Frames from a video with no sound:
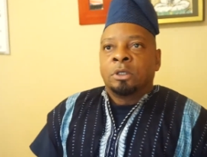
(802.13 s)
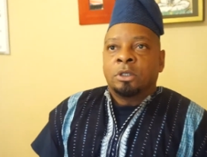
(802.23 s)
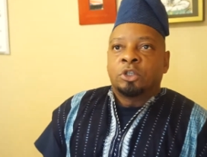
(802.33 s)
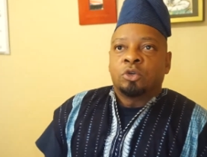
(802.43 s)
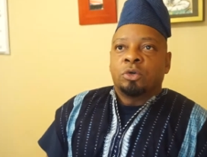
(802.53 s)

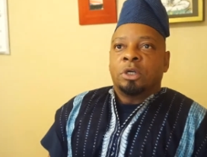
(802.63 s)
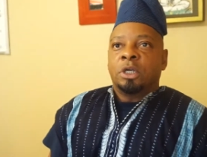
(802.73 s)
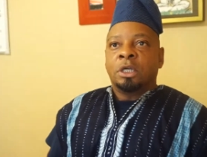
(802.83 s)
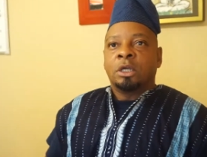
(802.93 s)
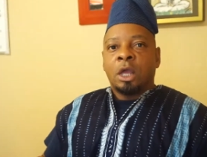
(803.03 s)
So
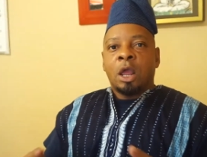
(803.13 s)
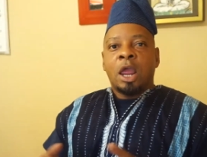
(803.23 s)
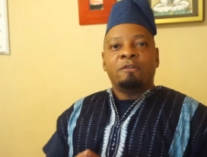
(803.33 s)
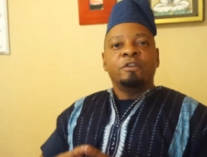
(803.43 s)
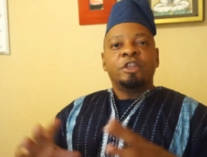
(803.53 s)

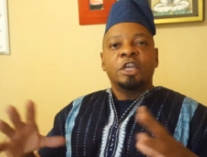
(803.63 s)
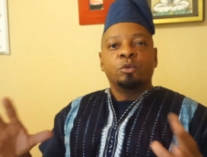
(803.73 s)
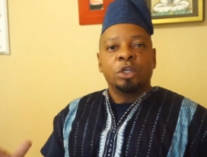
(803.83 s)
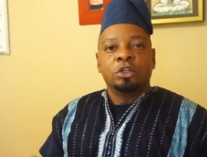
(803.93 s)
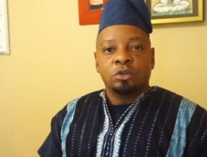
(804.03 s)
everything
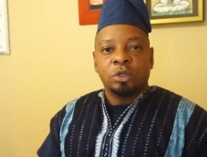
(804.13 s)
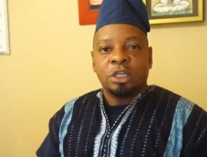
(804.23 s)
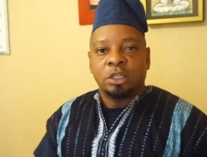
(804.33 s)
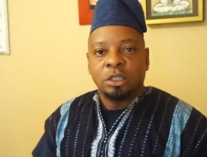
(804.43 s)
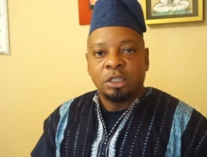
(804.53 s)
we do
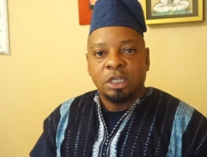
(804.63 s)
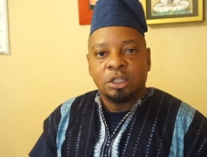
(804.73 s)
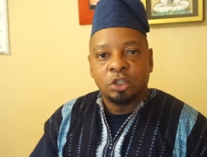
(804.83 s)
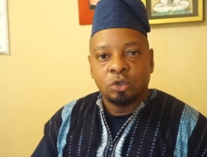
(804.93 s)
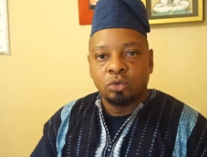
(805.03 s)
in the in
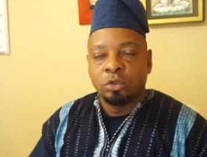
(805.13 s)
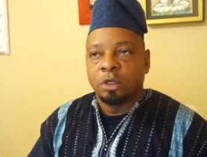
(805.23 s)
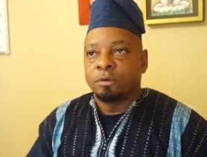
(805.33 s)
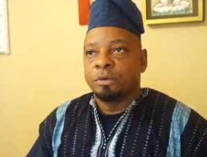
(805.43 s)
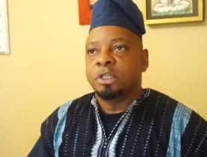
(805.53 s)
the school
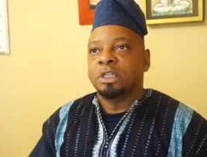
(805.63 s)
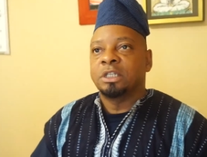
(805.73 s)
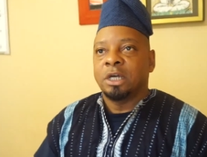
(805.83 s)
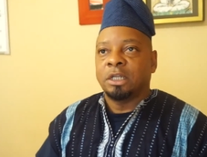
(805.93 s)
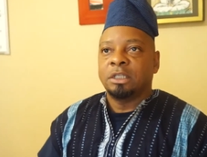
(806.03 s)
of Orisha
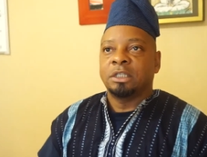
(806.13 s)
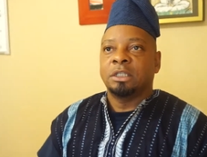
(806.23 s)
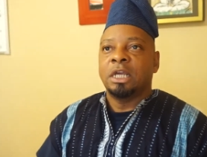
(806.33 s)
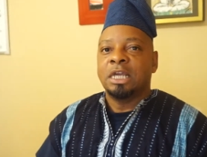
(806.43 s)
studies